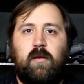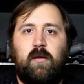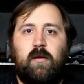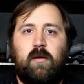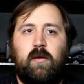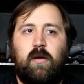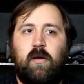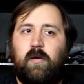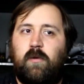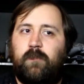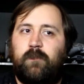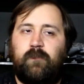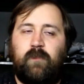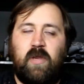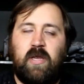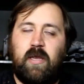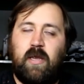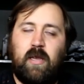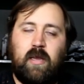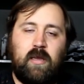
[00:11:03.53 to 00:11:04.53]
You know,
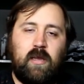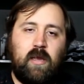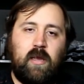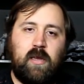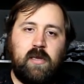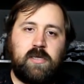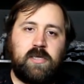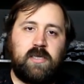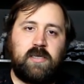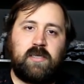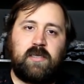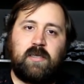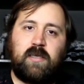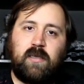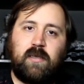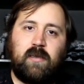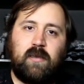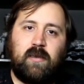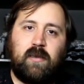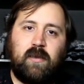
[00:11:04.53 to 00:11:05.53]
it, it, it just
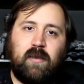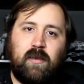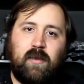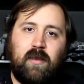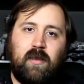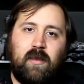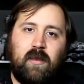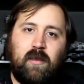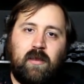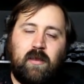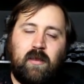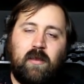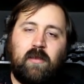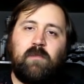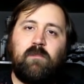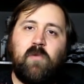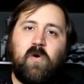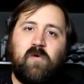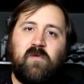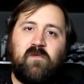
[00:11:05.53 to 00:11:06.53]
it's
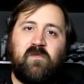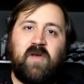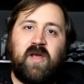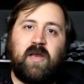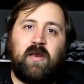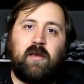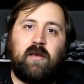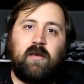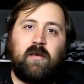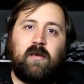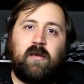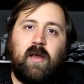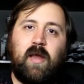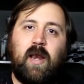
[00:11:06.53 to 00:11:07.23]
motivating.